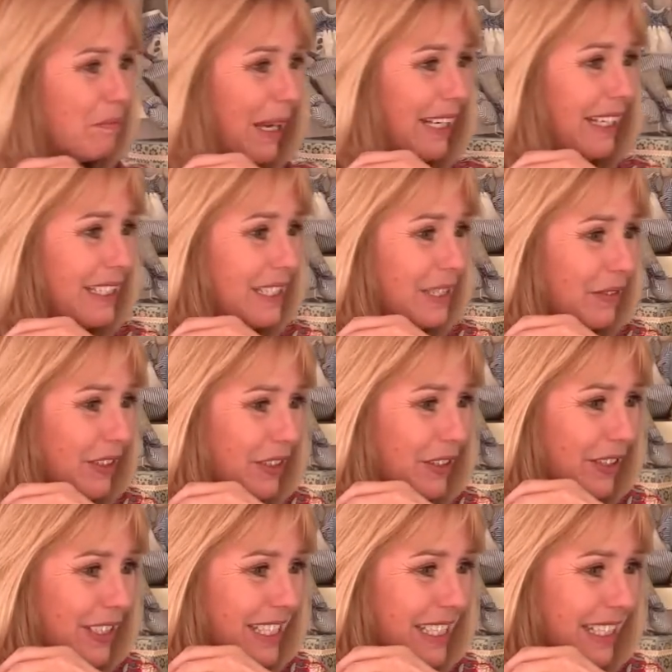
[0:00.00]
Bailey's for
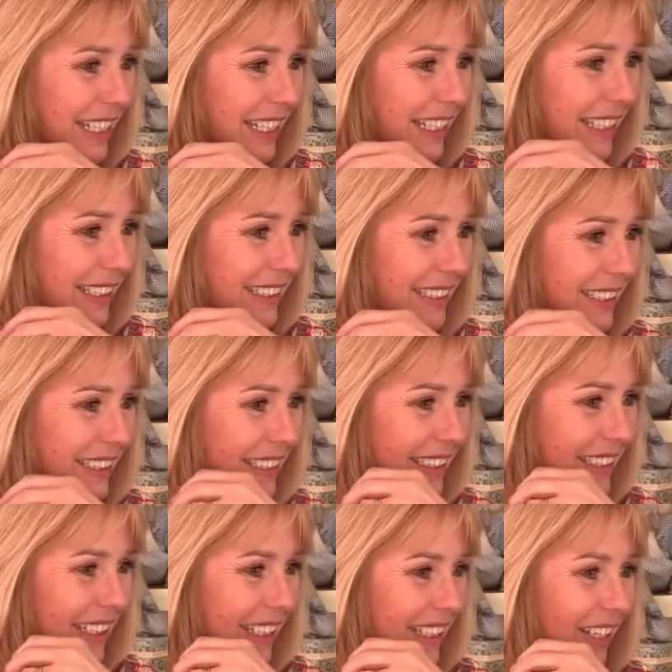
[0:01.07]
Christine
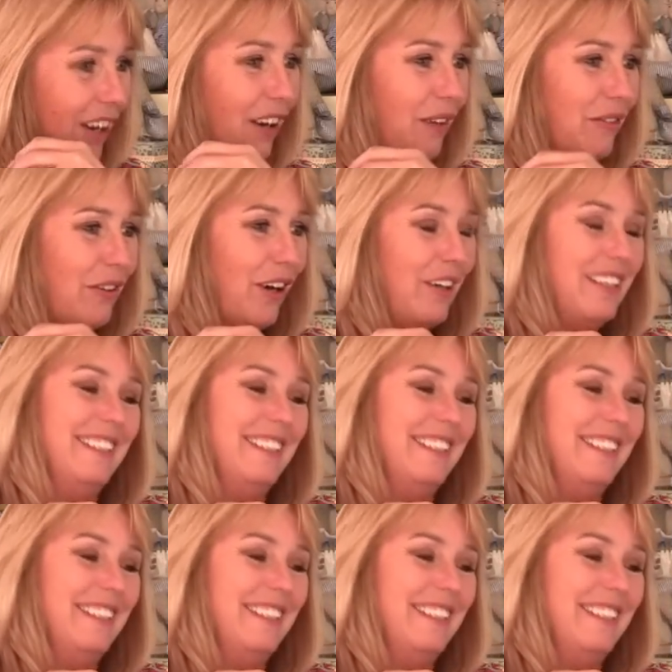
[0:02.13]
a half